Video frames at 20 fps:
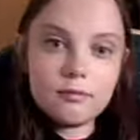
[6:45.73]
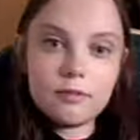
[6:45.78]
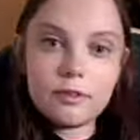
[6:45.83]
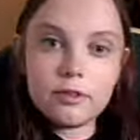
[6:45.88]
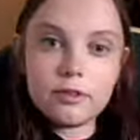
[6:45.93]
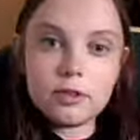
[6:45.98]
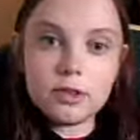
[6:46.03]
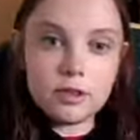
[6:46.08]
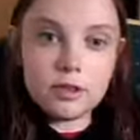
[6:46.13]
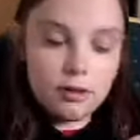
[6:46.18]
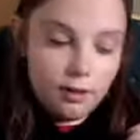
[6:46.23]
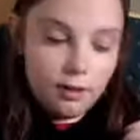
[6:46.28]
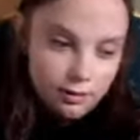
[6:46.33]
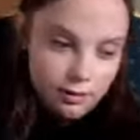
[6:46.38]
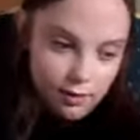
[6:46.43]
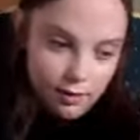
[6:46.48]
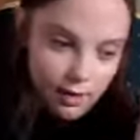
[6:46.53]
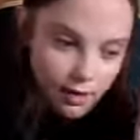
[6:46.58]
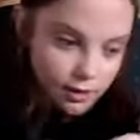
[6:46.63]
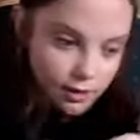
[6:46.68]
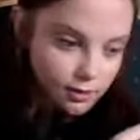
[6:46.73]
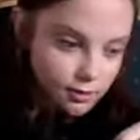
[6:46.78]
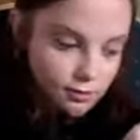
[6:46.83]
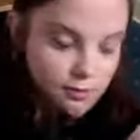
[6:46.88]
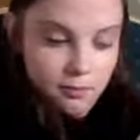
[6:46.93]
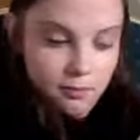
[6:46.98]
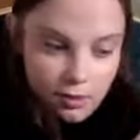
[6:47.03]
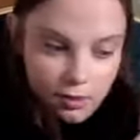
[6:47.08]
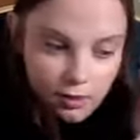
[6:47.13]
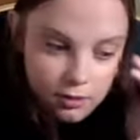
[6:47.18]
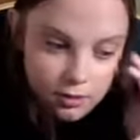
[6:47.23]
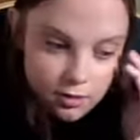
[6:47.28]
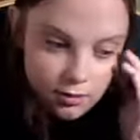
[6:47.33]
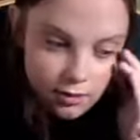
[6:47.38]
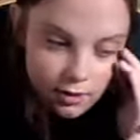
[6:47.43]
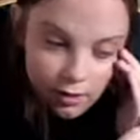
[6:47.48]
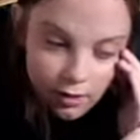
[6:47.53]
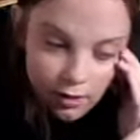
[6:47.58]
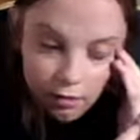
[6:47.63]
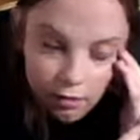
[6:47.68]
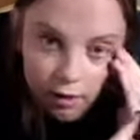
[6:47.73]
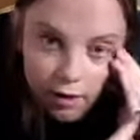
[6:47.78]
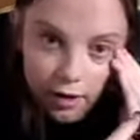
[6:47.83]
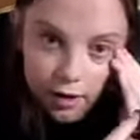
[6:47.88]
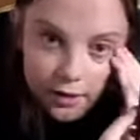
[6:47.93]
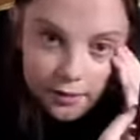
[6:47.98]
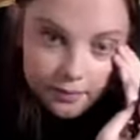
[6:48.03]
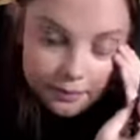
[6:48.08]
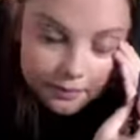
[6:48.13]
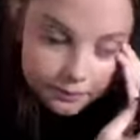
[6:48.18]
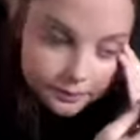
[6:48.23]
So just like that, and I'm going to do the other eye.